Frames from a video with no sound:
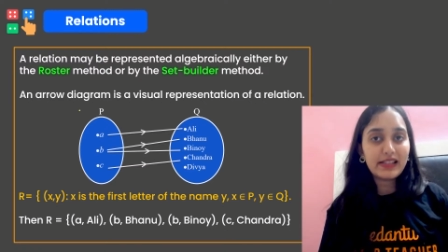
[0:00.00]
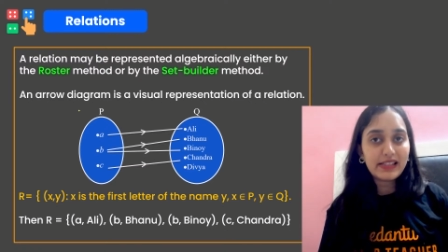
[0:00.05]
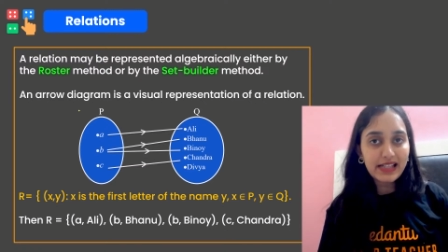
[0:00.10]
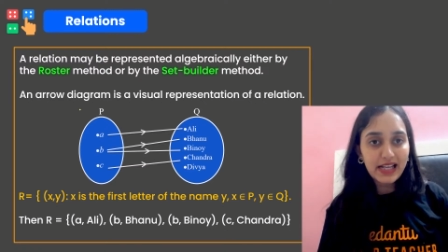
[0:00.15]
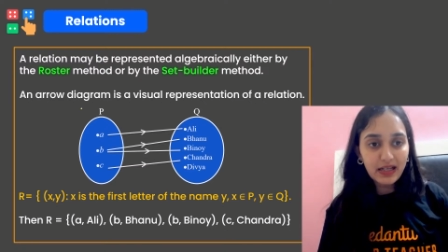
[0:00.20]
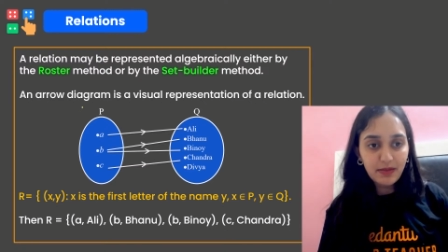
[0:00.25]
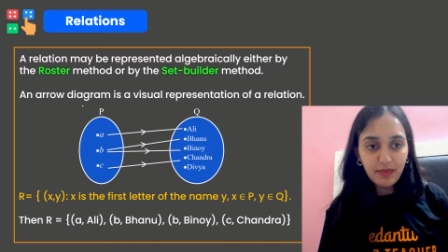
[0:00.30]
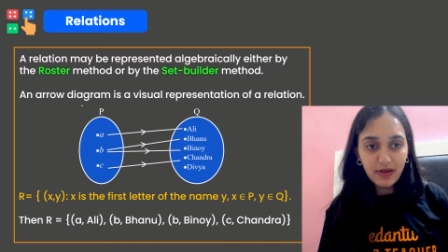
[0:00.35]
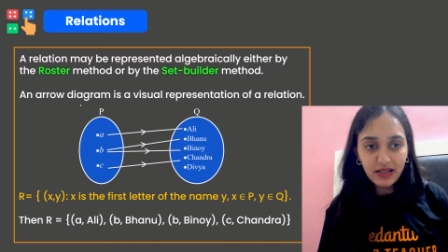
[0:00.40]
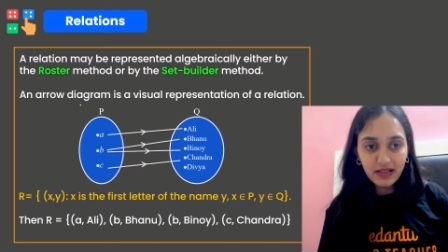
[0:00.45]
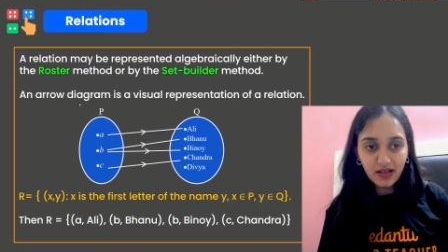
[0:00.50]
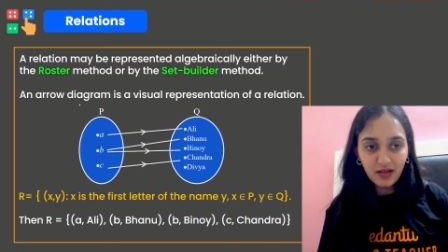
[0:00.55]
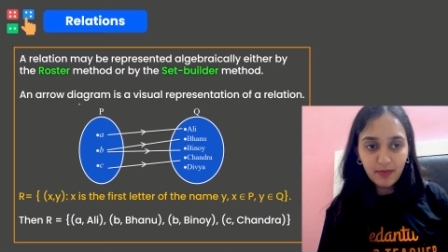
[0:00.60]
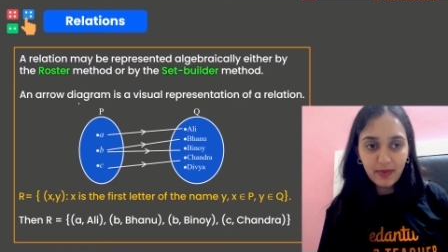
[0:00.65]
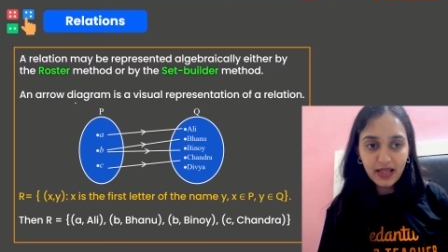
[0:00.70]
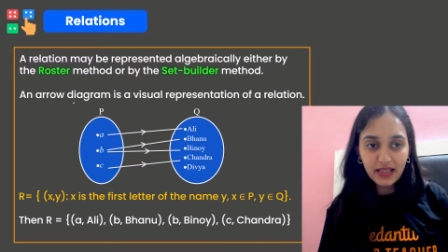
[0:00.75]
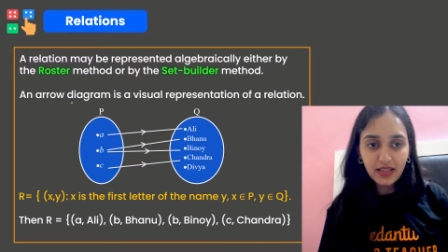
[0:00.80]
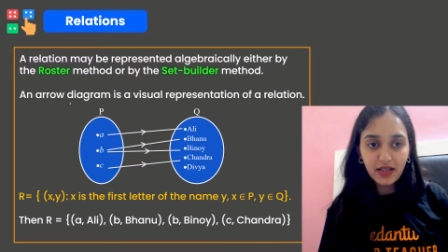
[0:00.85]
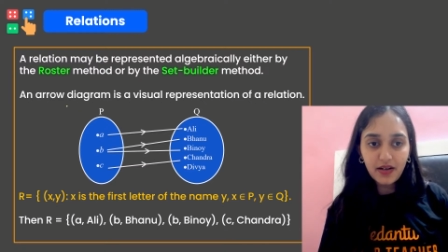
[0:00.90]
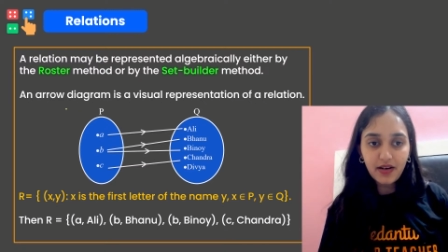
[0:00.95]
set builder
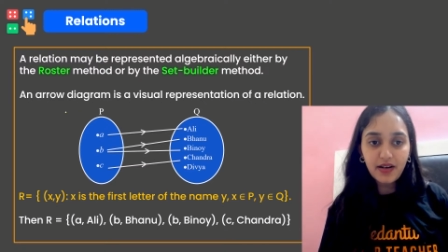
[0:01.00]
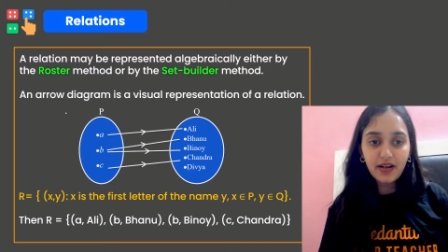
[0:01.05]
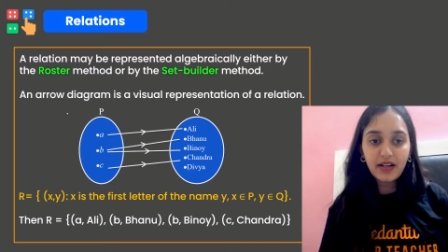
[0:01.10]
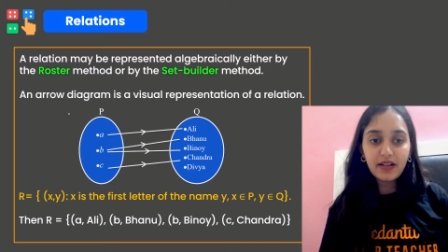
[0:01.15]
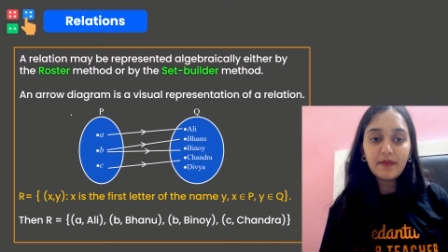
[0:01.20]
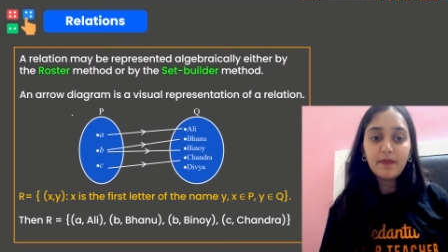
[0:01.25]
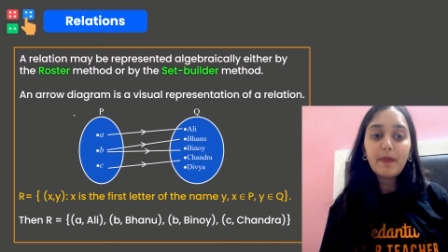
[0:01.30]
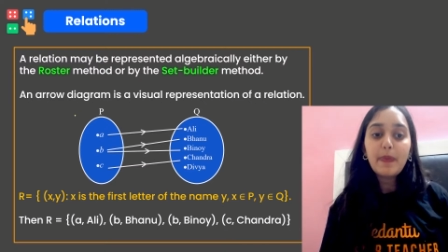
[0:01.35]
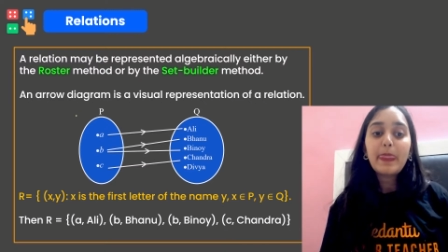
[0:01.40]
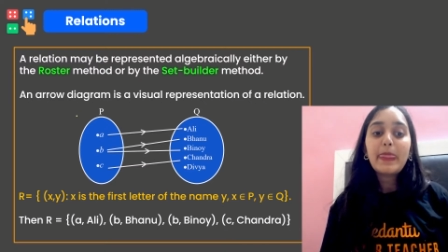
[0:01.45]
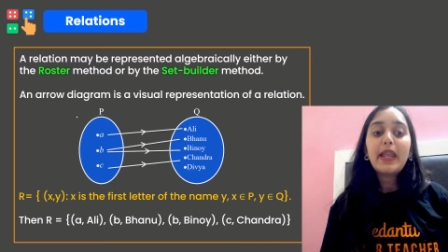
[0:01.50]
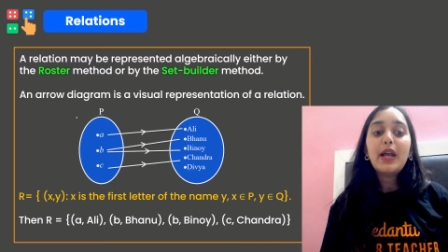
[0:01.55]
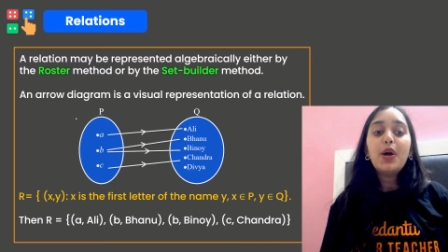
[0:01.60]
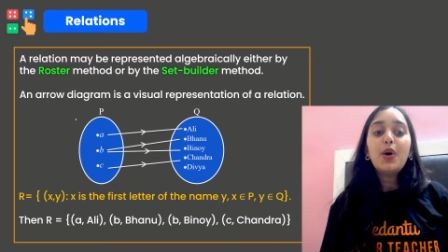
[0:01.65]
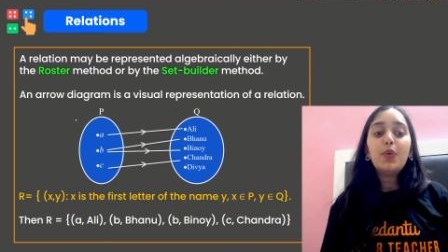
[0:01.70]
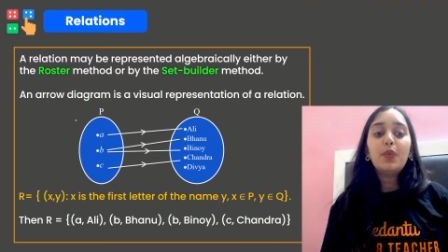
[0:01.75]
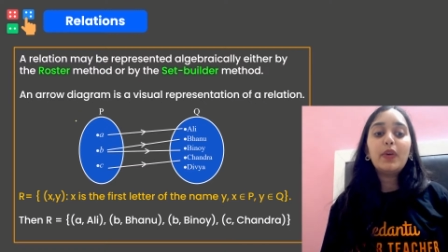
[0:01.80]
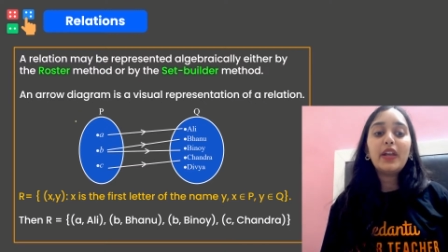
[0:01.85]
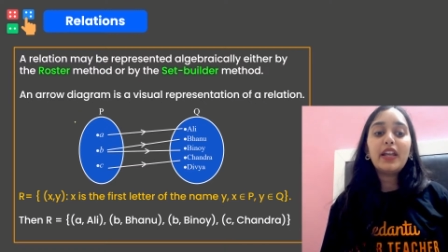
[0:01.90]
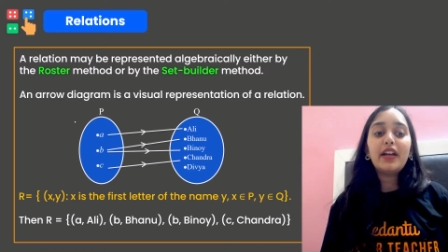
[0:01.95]
method,
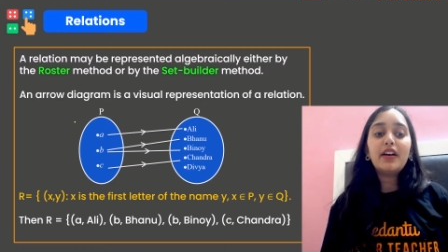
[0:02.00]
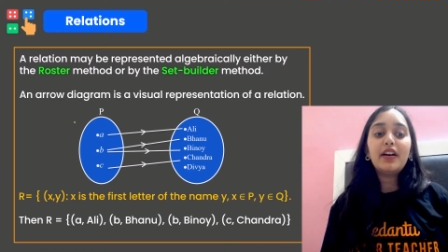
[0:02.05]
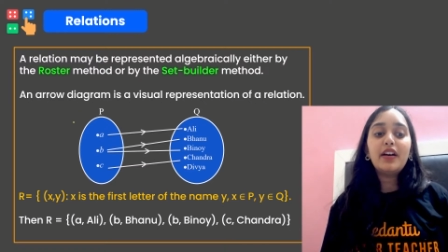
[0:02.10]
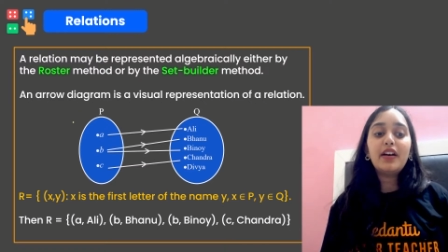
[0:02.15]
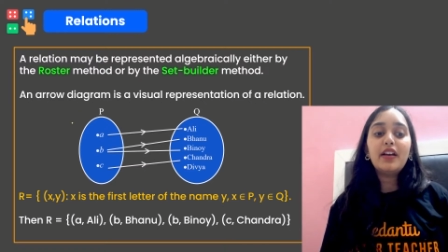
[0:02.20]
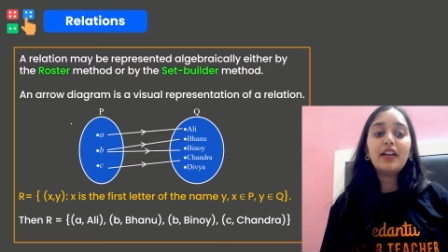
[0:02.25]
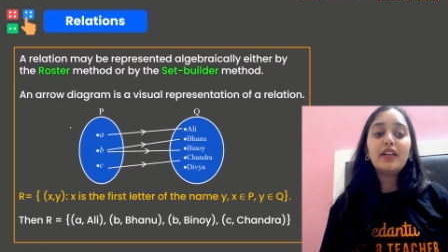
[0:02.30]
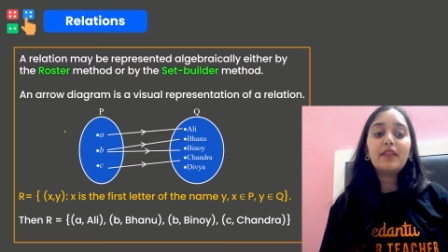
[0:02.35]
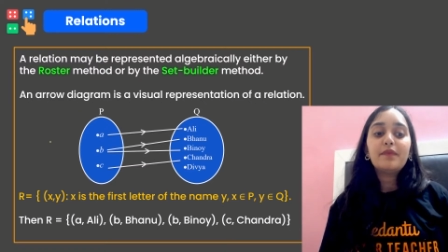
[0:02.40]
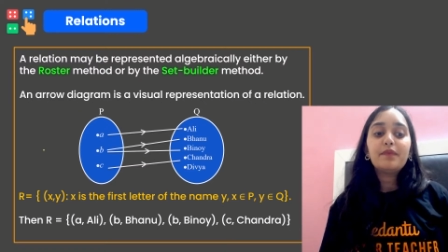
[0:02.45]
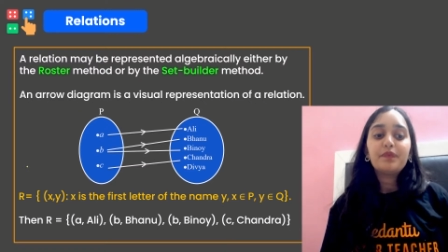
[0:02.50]
where